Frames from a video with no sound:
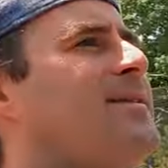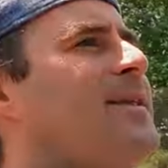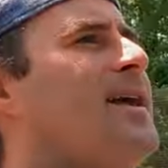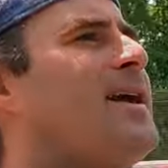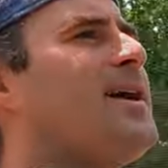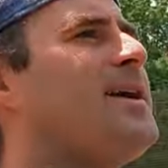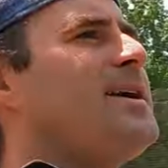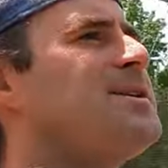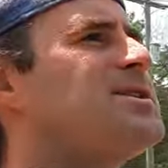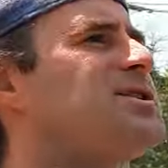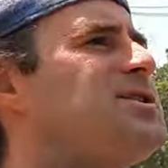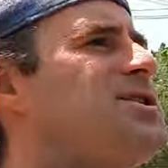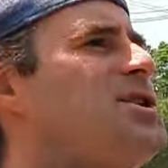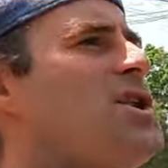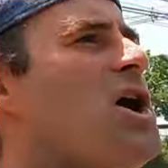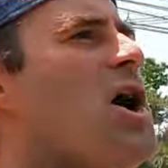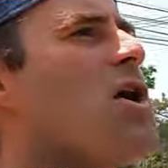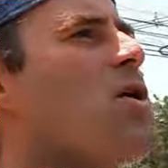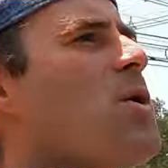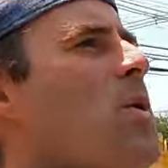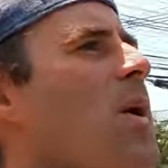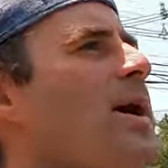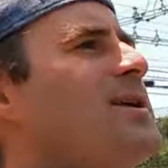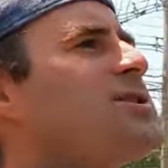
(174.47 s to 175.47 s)
There is
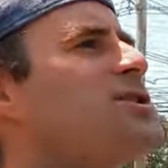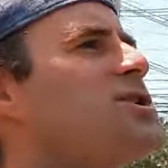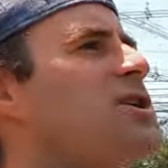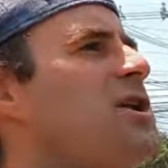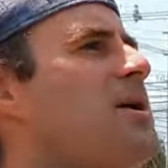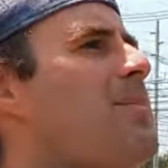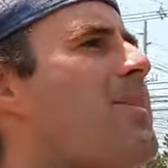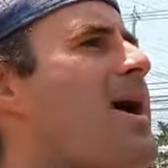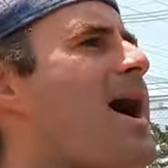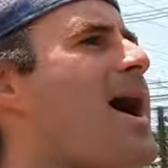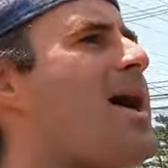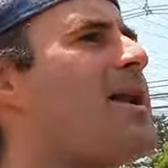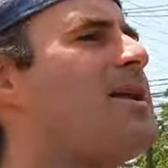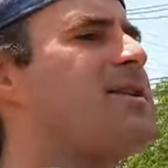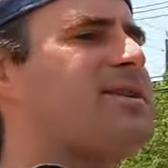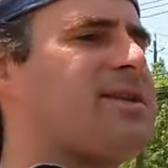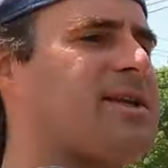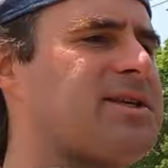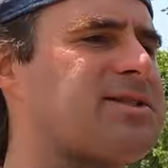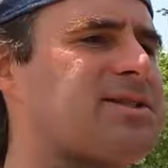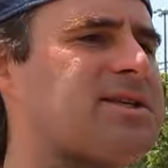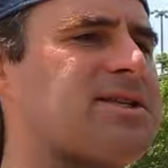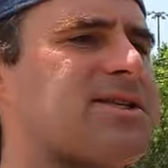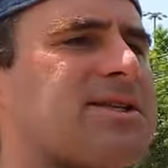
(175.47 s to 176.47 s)
no question about it.
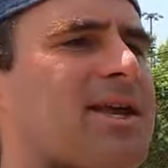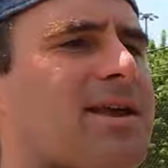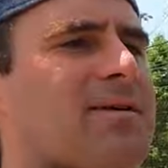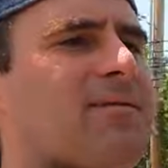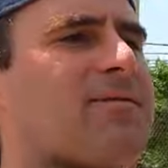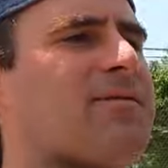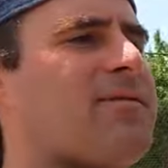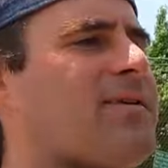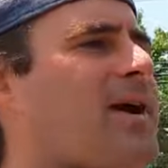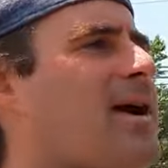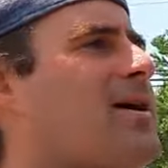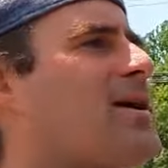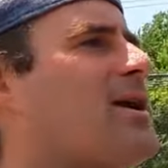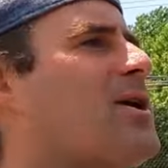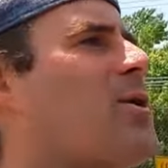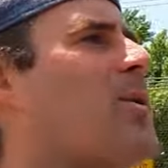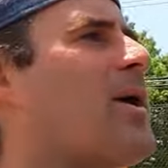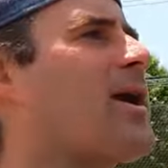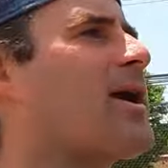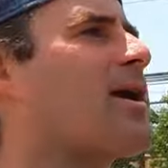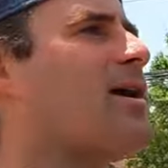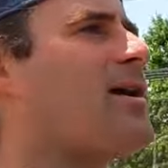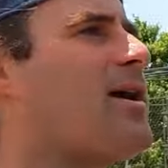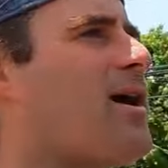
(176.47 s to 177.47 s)
This is a very
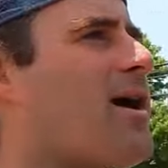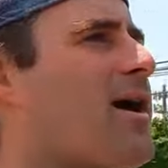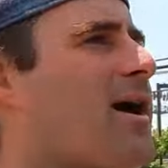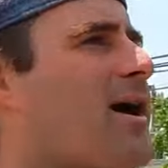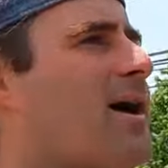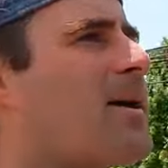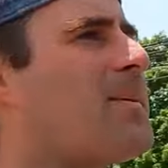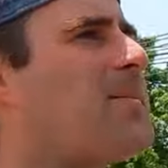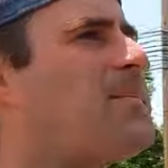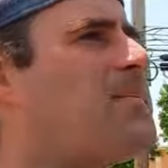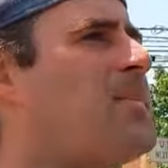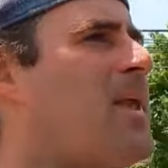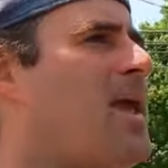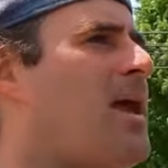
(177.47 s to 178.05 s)
quick car.